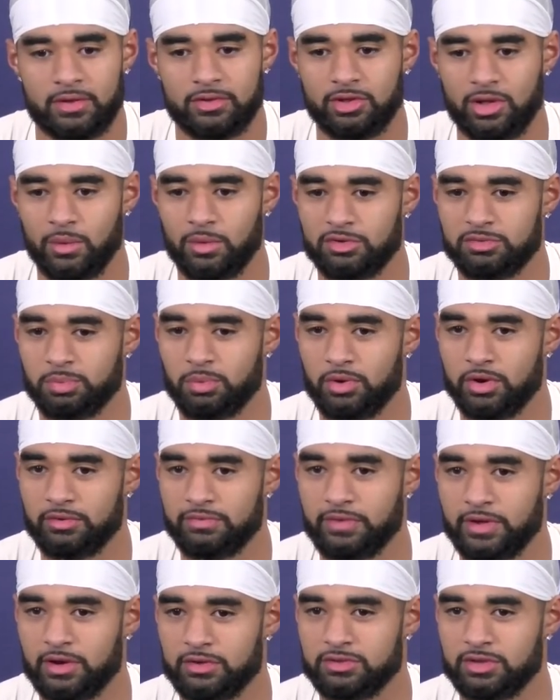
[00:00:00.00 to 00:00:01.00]
No one's pointing
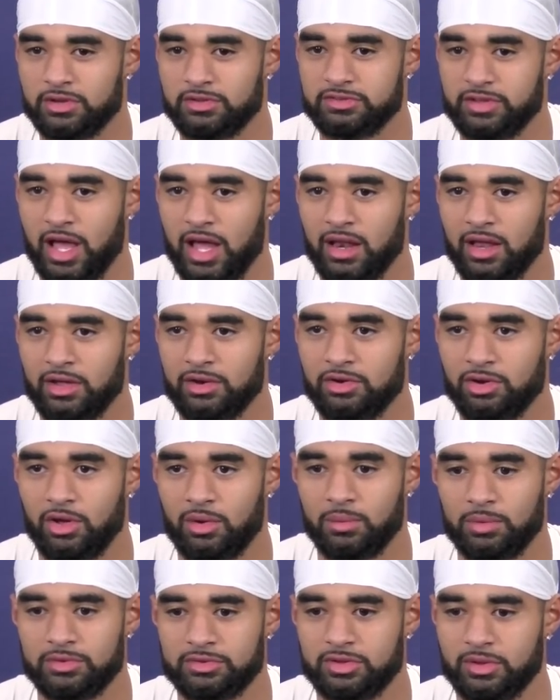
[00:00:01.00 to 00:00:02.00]
fingers on the sideline.
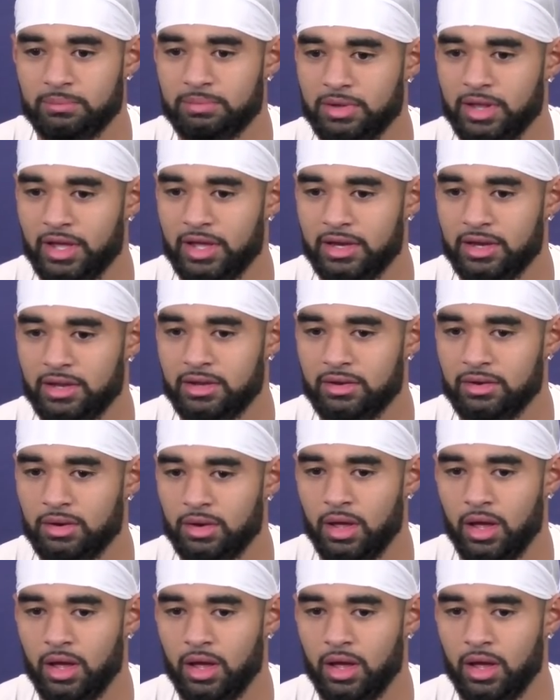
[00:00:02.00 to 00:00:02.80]
No one's complaining.